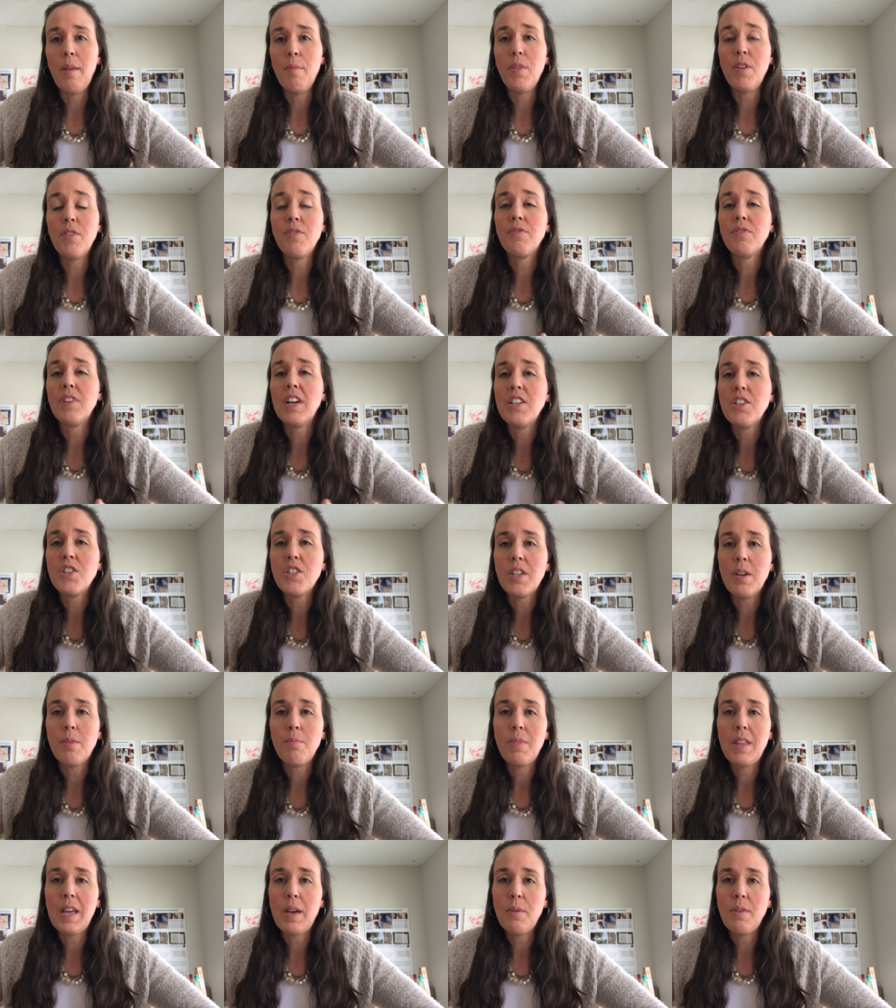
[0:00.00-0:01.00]
the
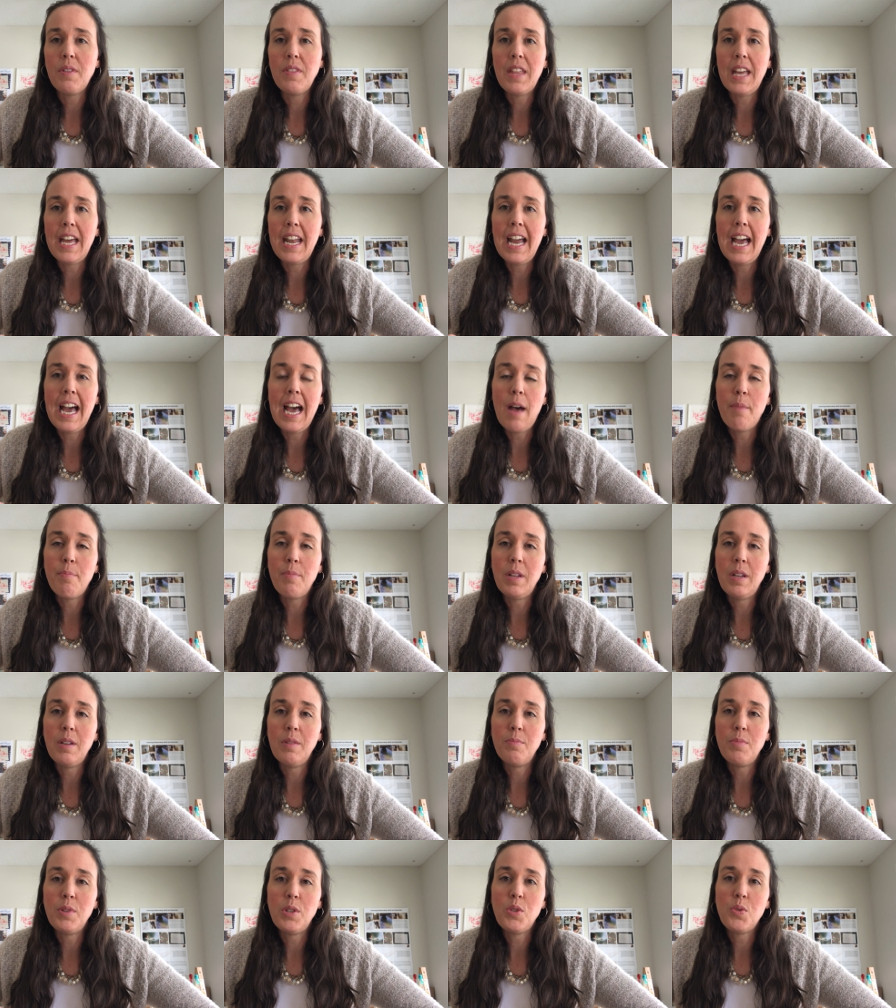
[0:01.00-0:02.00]
friendship that
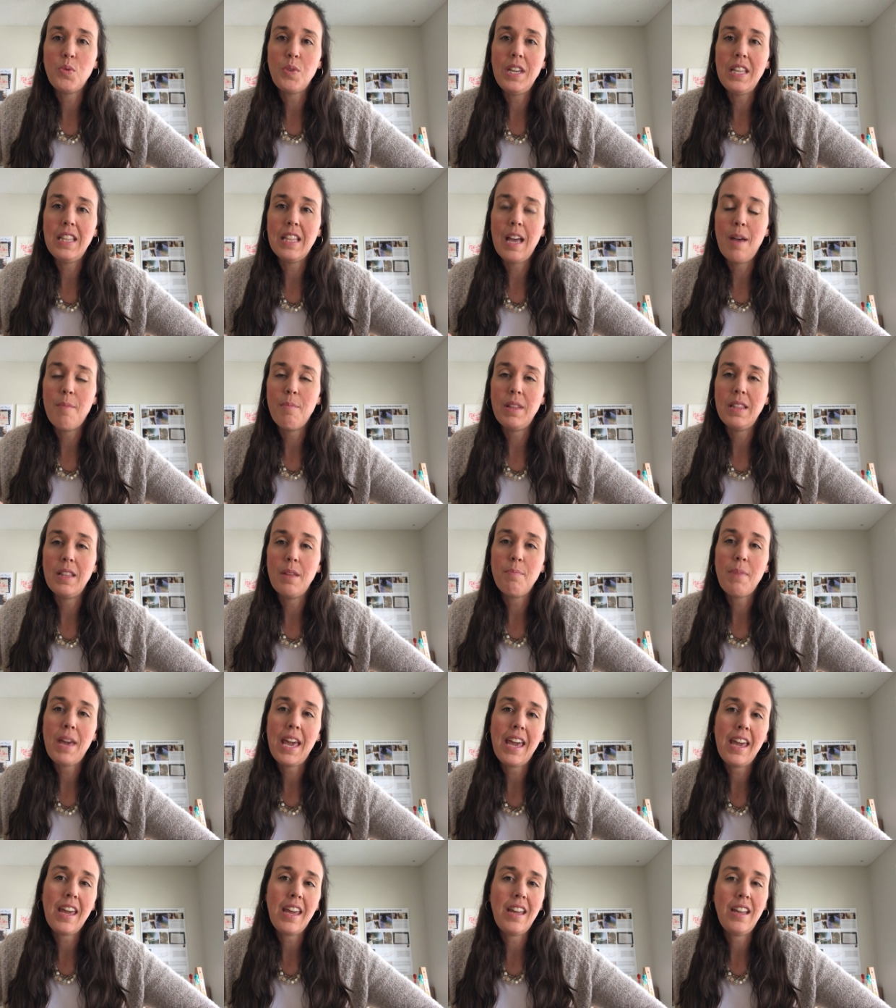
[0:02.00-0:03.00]
happened between them in the
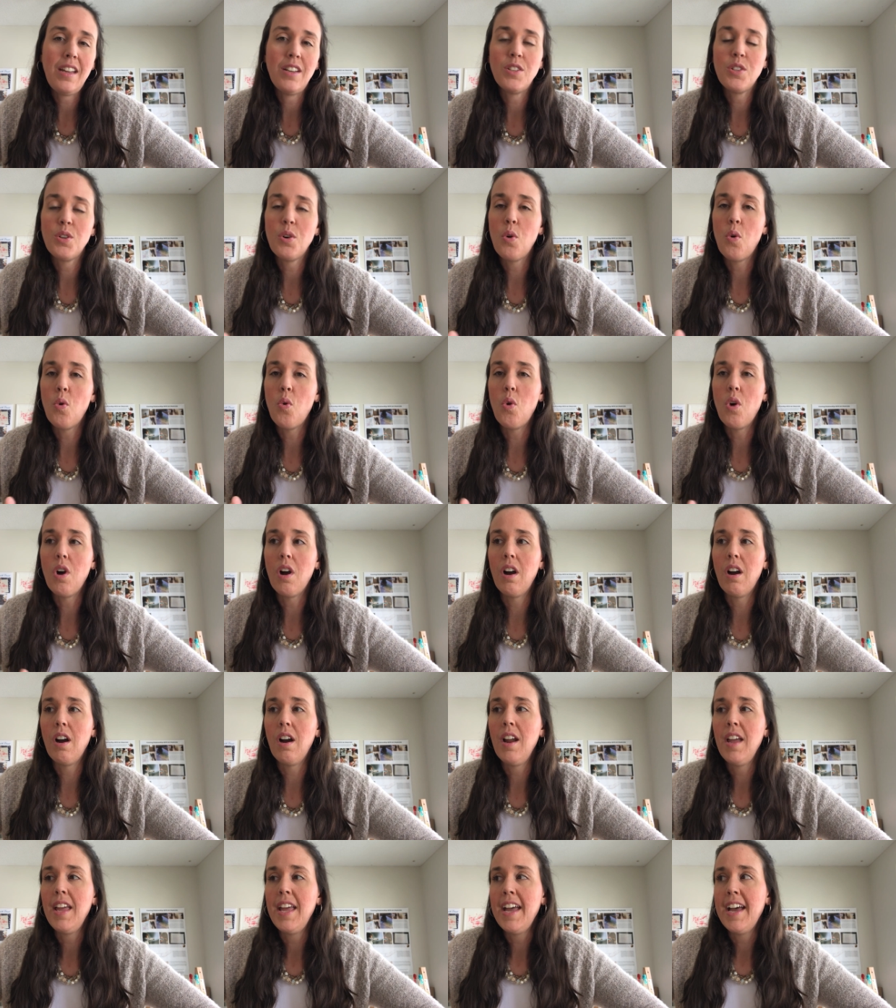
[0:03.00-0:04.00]
paint,
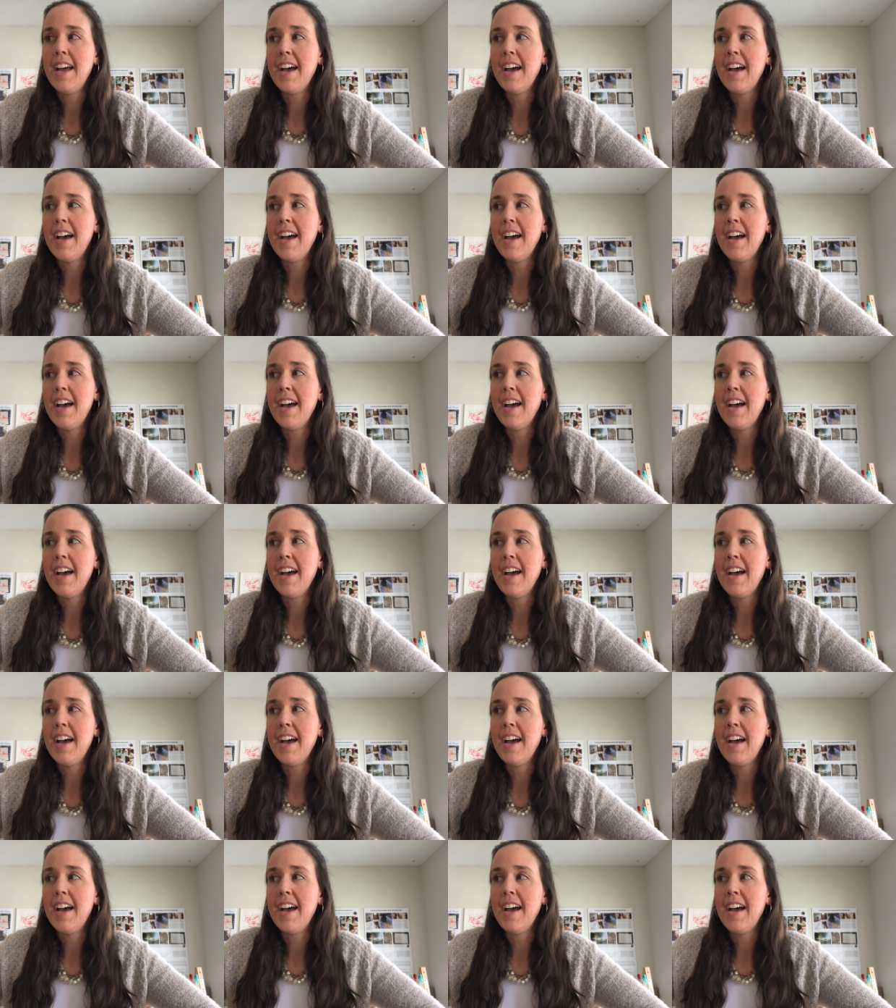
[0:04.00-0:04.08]
or,